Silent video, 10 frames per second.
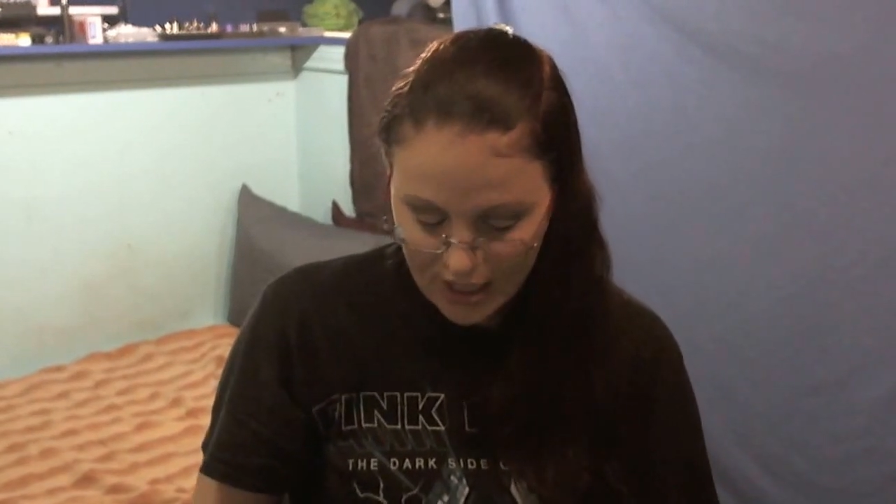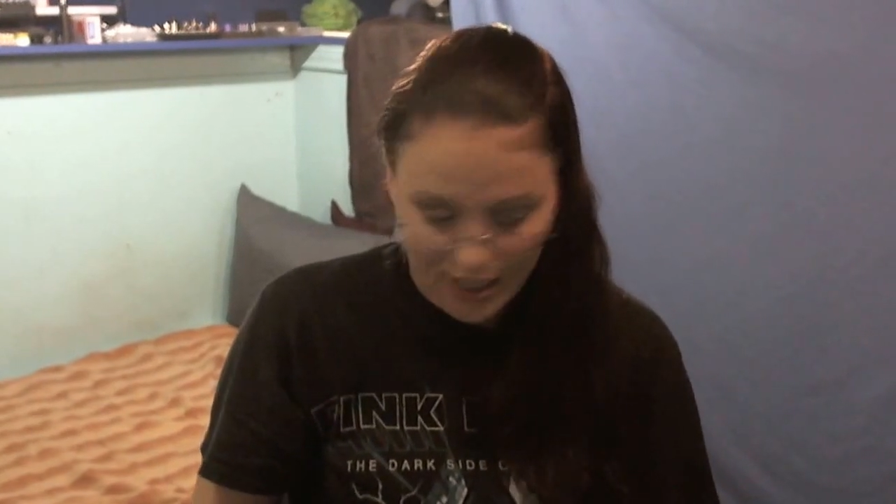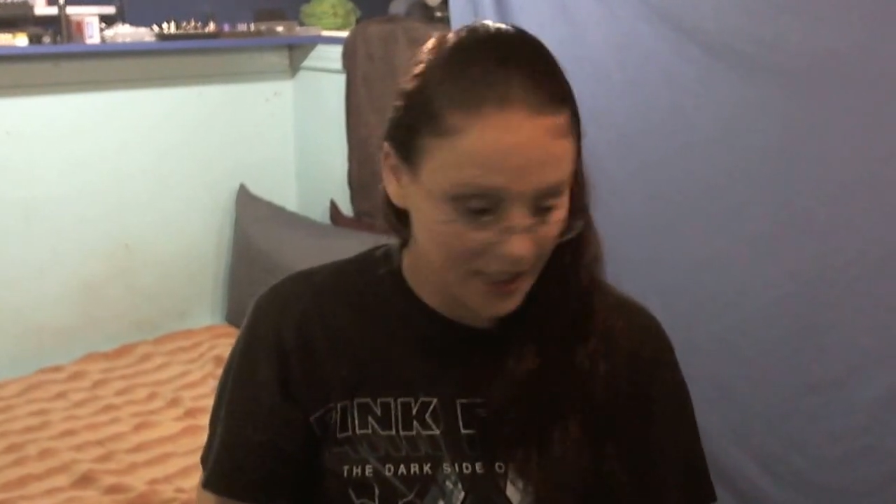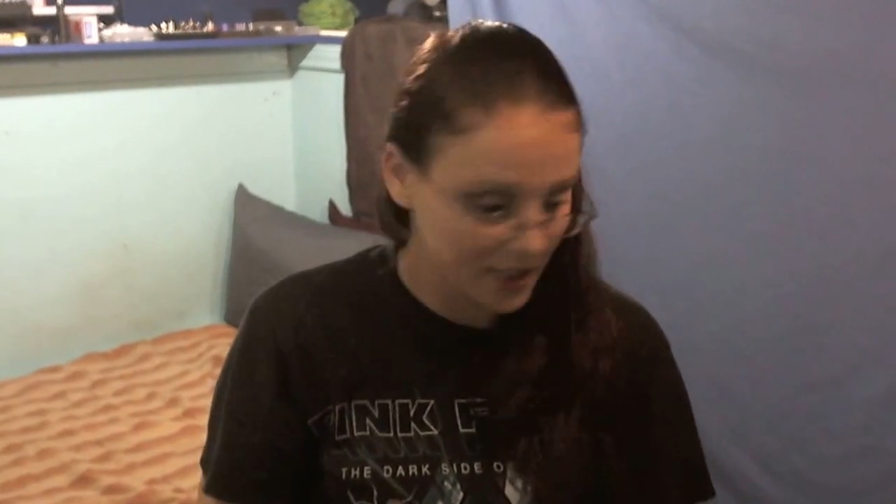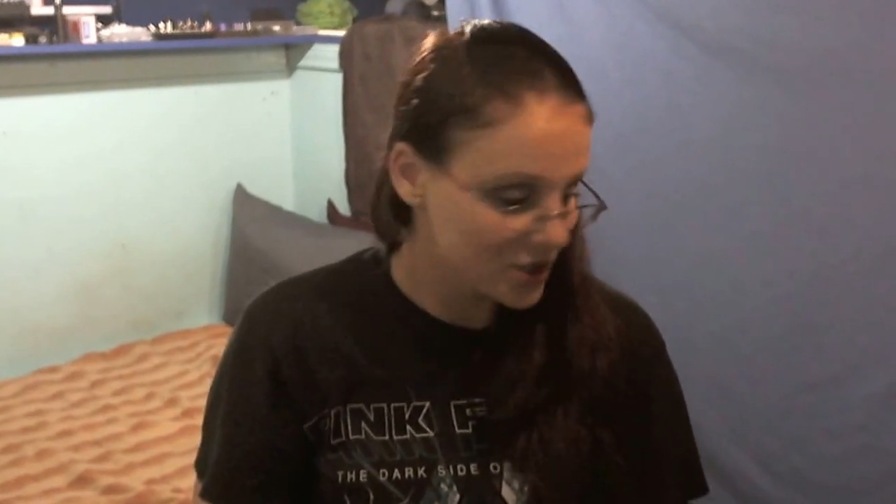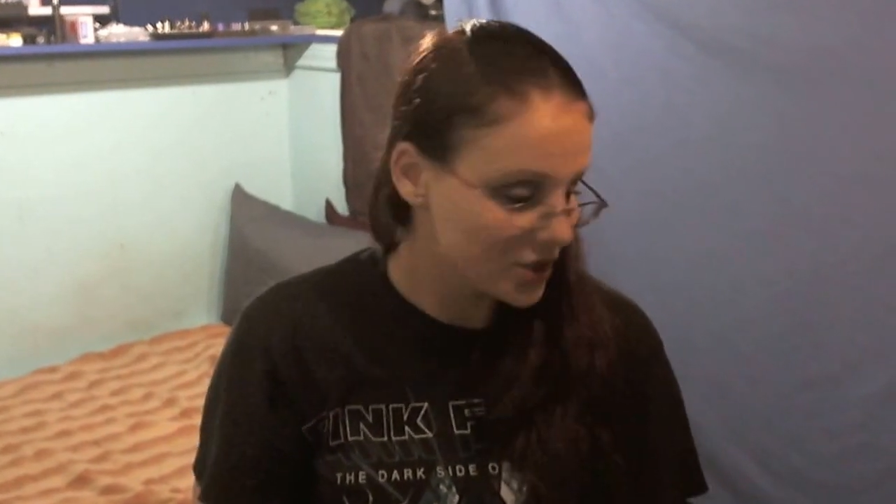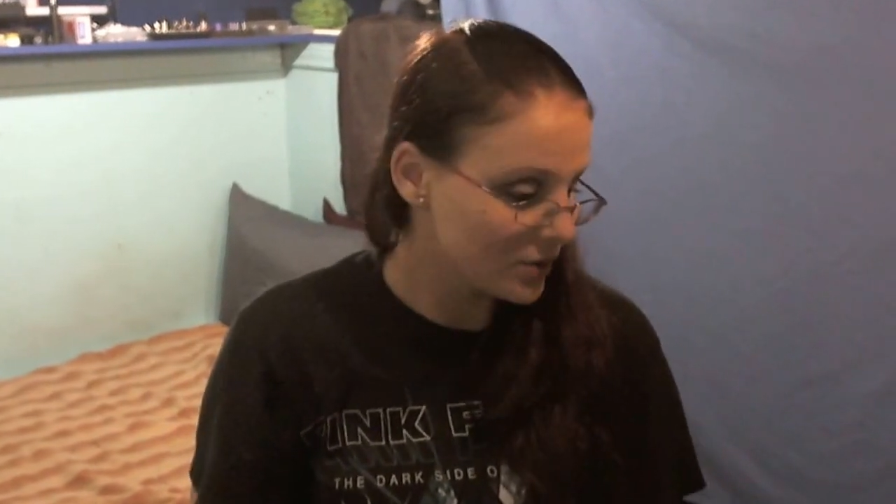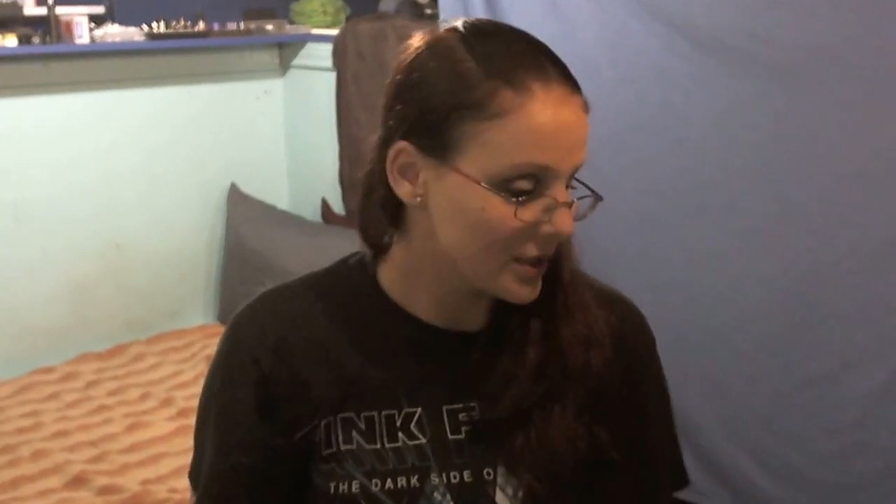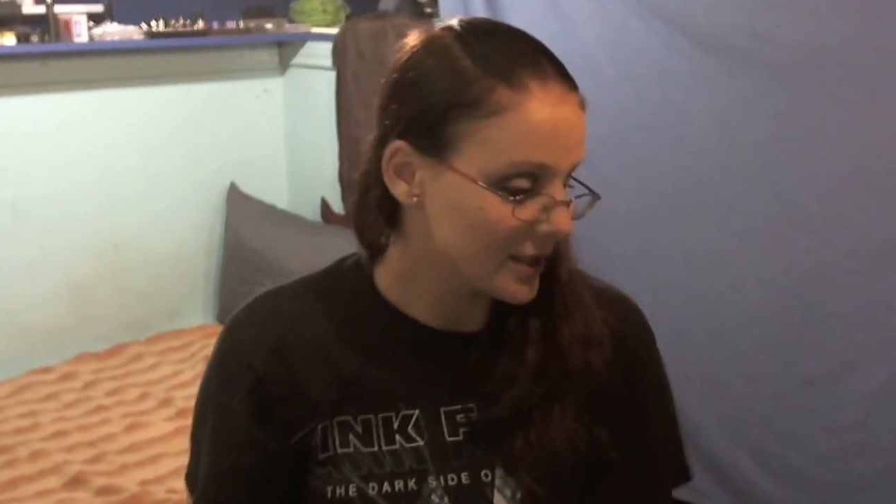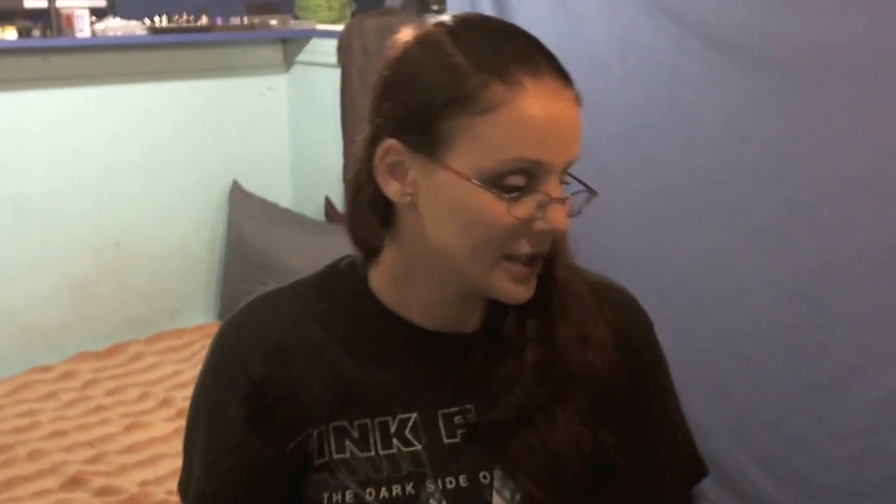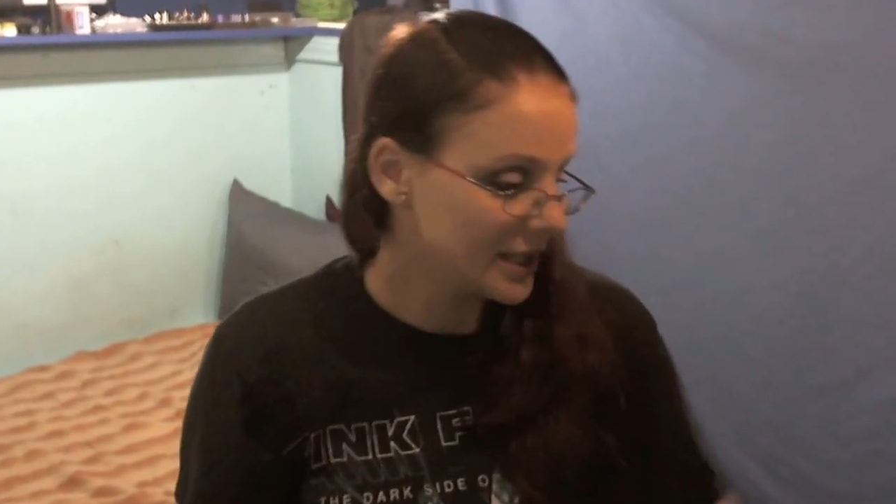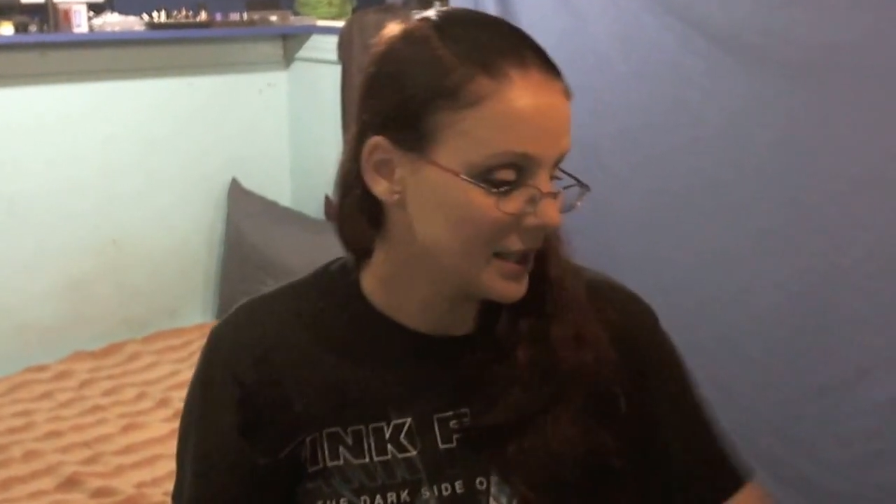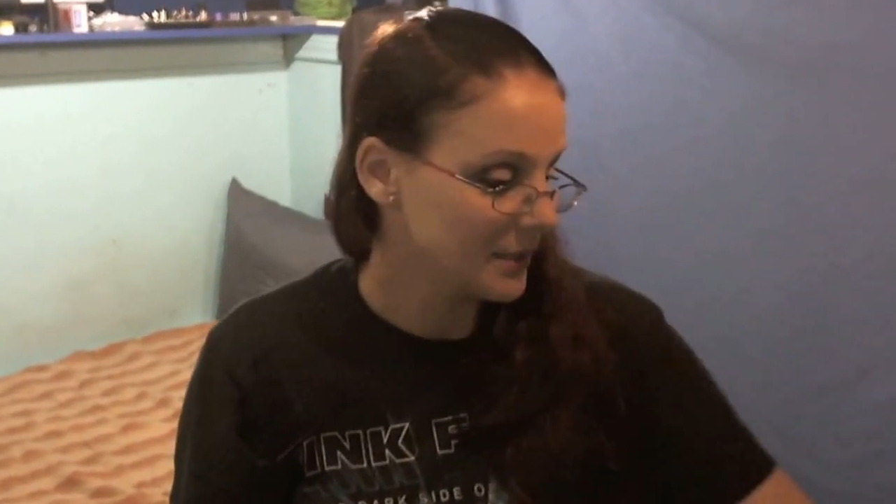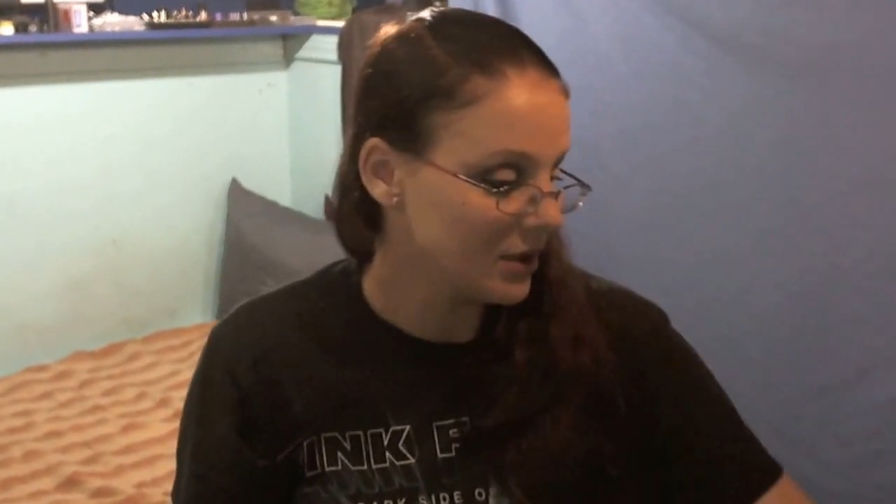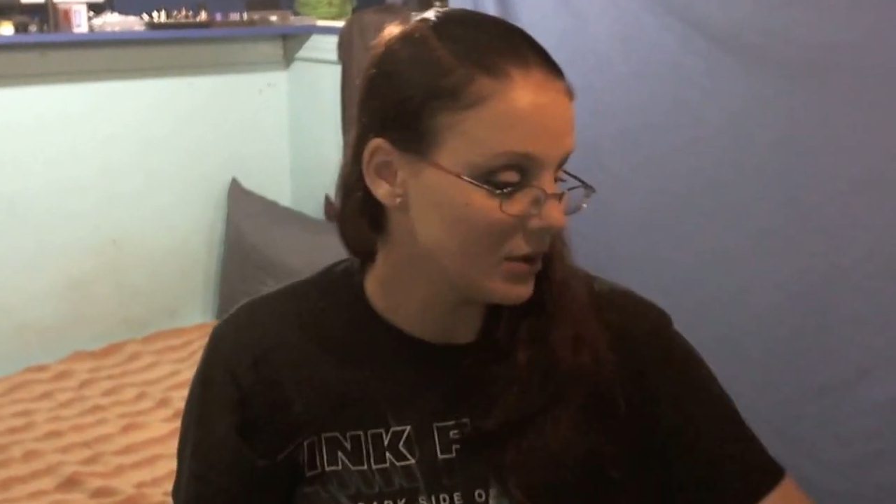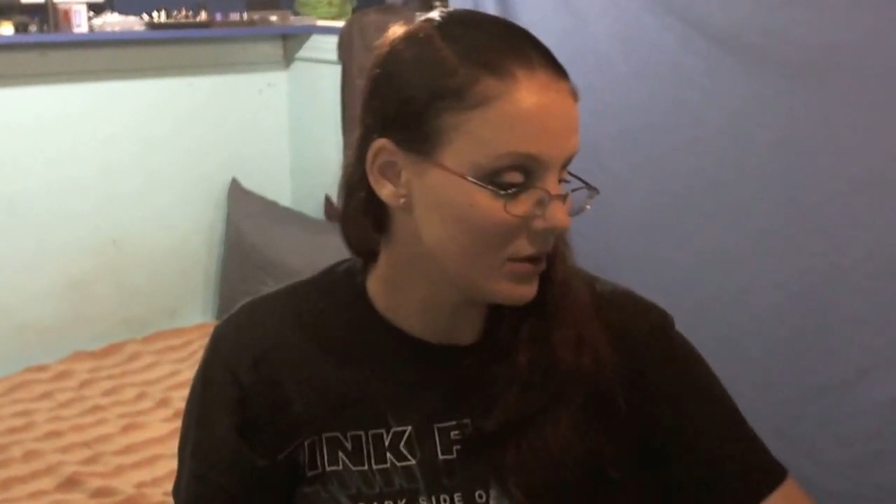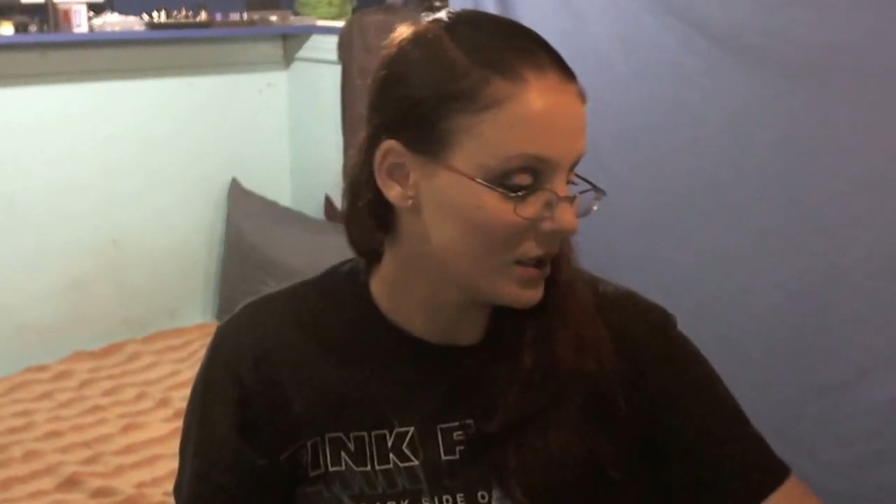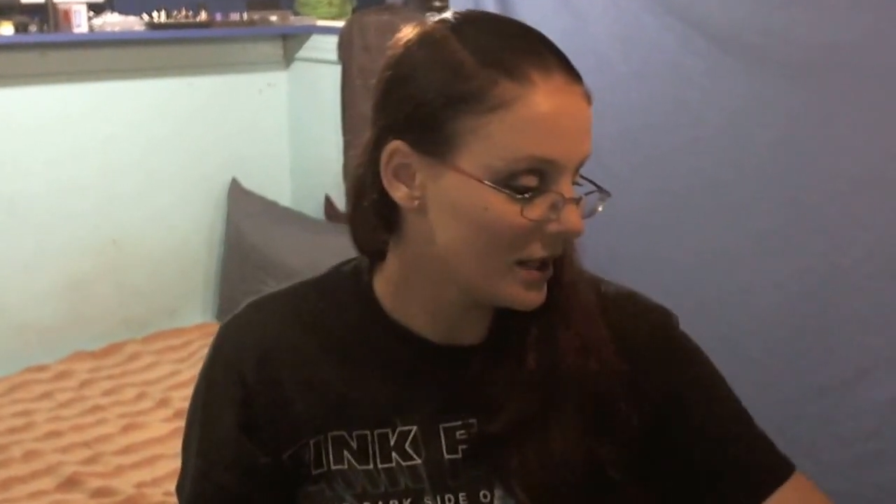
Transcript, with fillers: and to their email